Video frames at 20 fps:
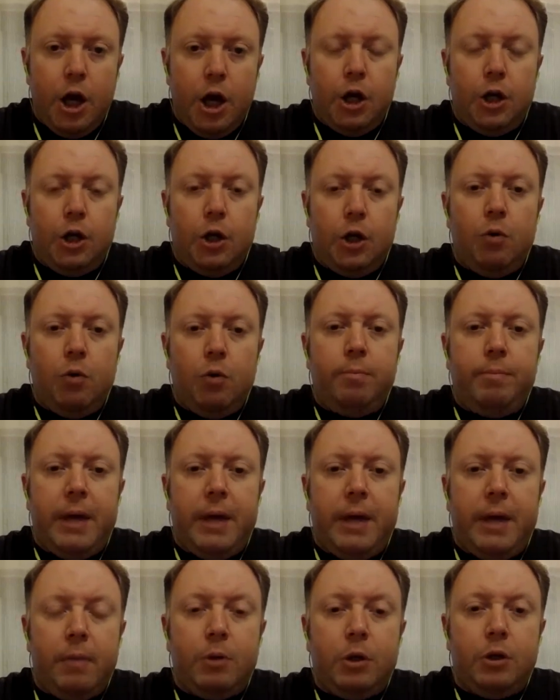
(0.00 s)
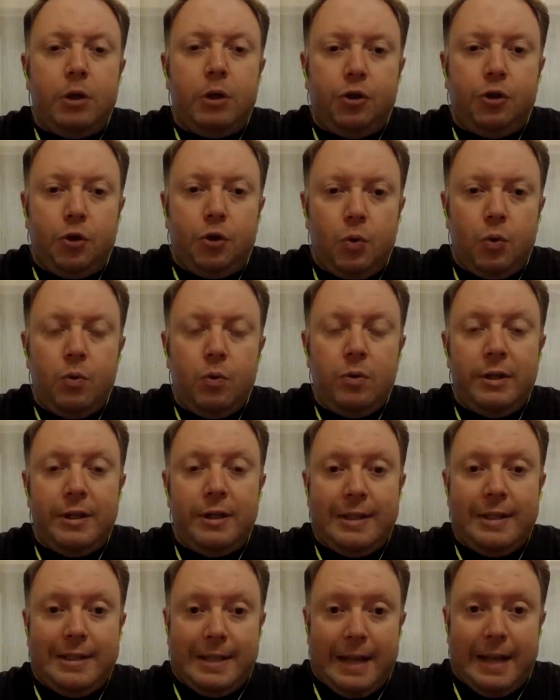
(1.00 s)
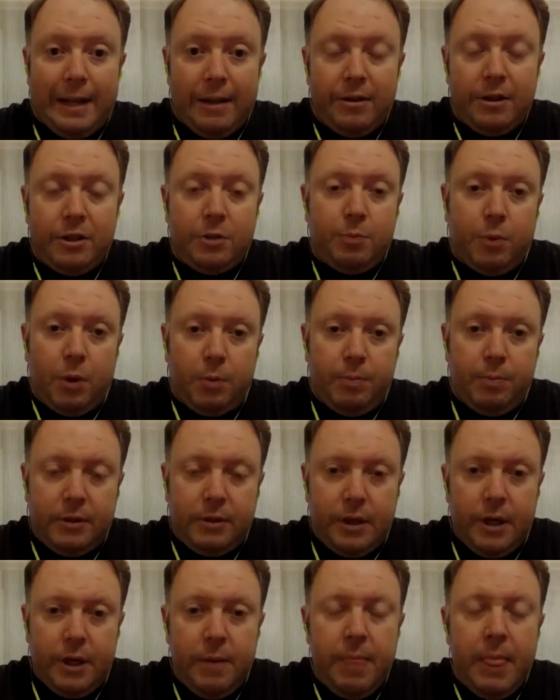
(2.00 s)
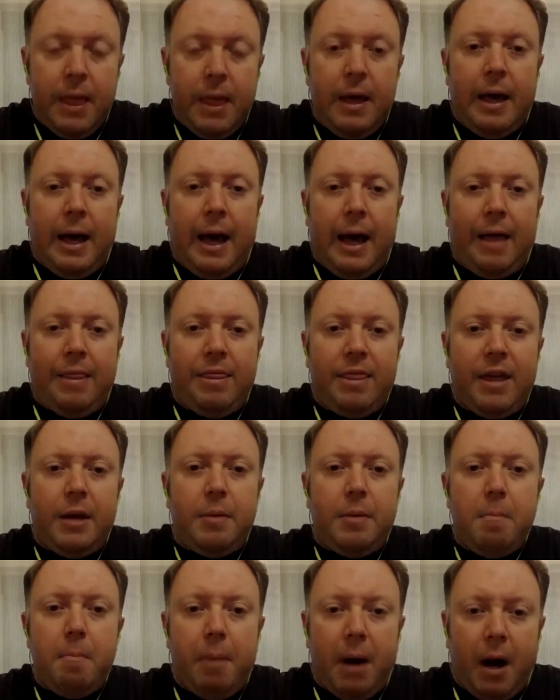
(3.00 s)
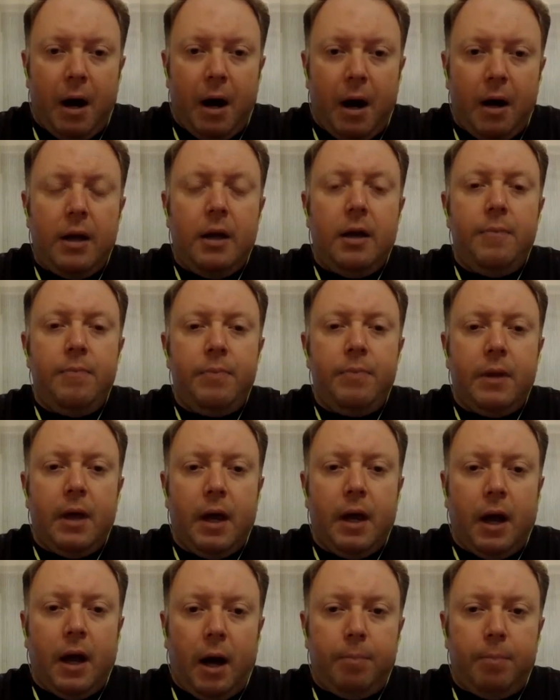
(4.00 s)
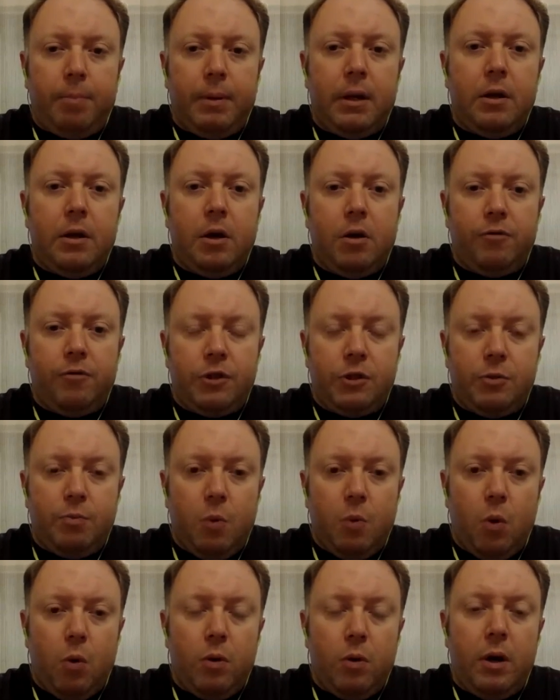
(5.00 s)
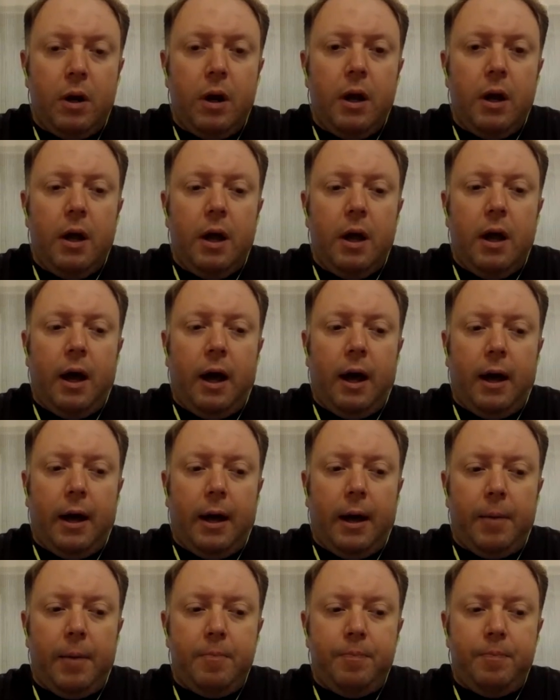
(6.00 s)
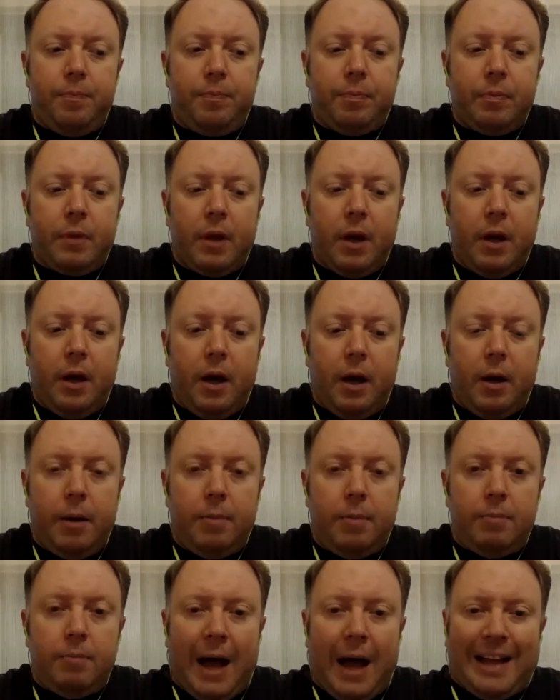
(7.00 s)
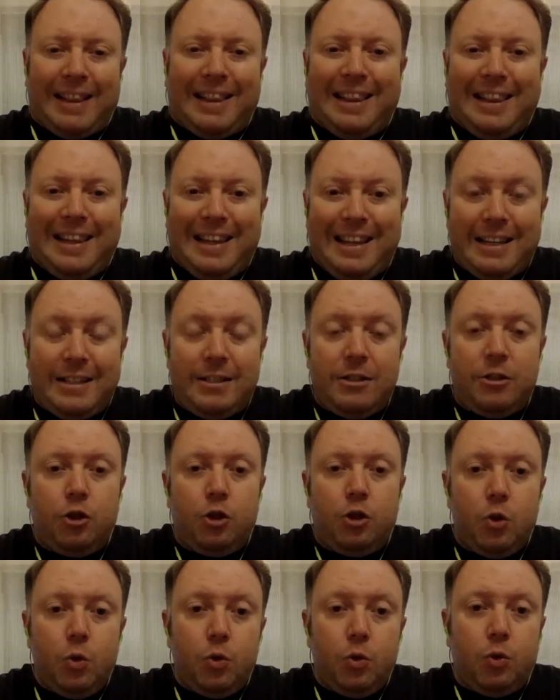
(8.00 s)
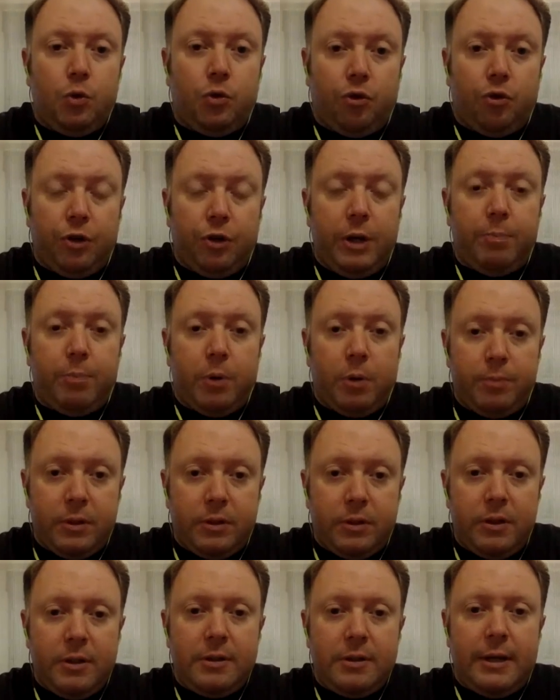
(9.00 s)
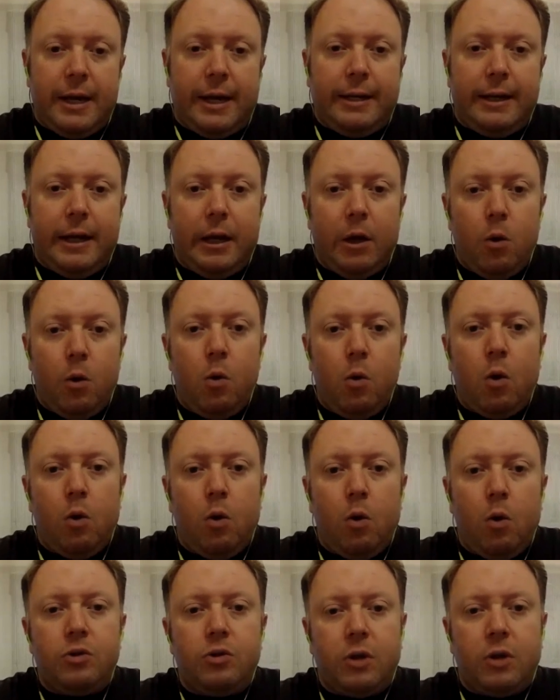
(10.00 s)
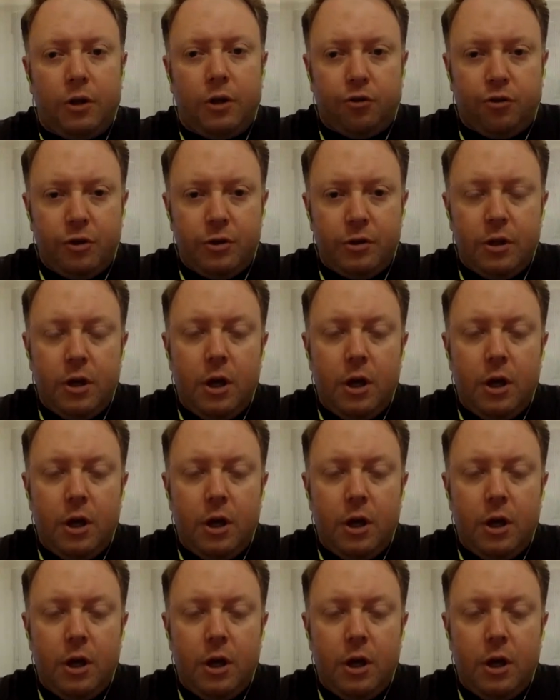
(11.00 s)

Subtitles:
you'll be able to sell this property and then buy a couple of small, um, at least 2 to 3 properties in low cost countries